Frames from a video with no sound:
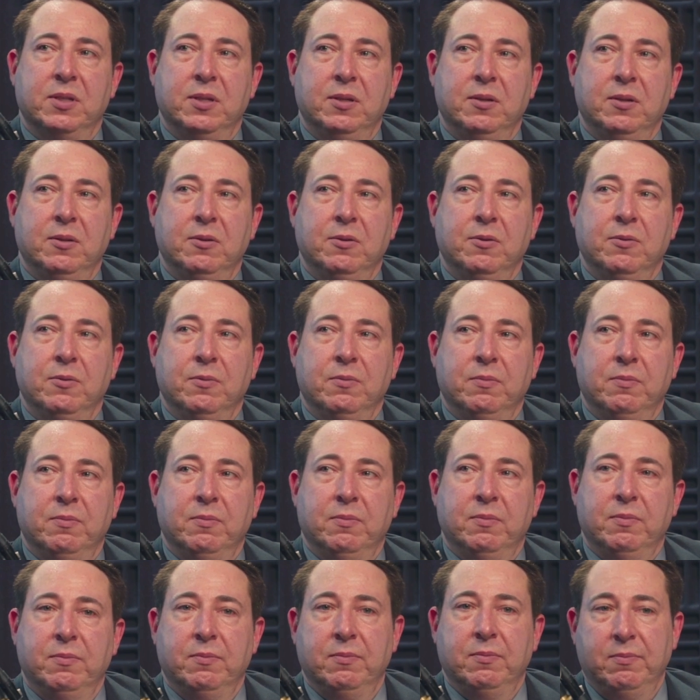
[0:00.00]
to
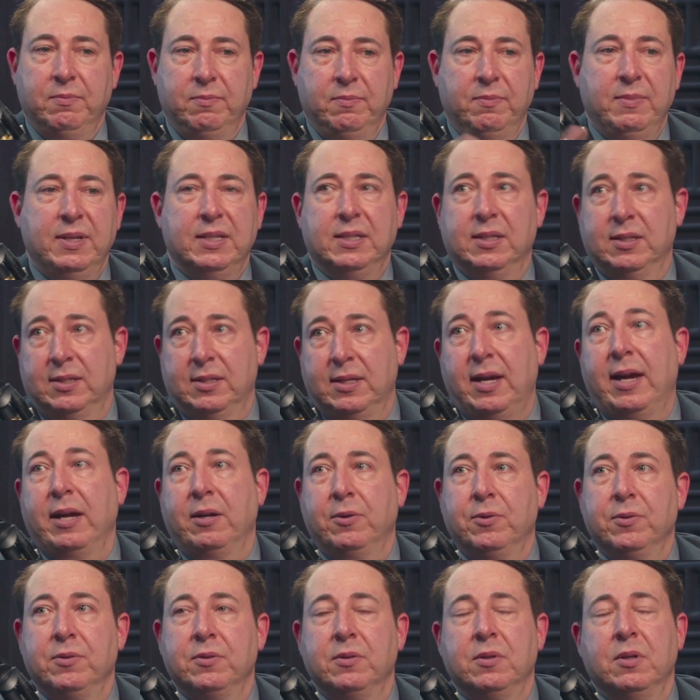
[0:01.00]
business
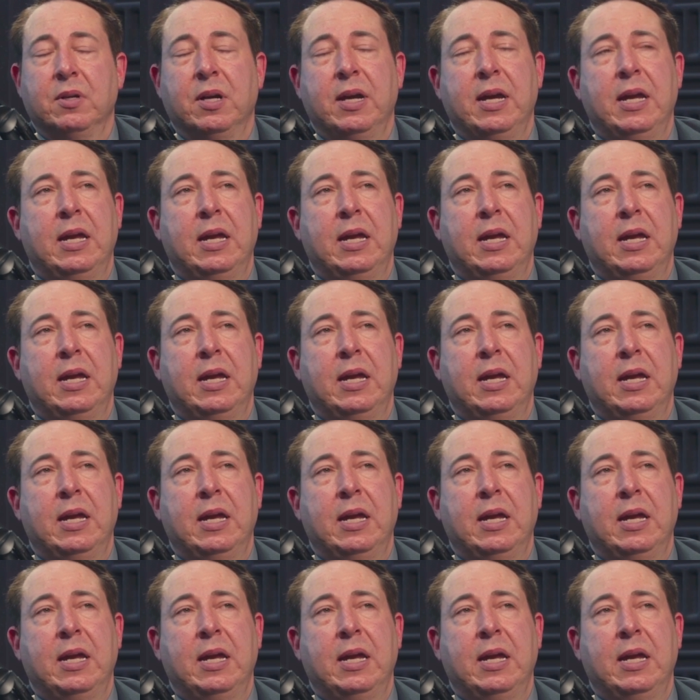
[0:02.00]
cycles.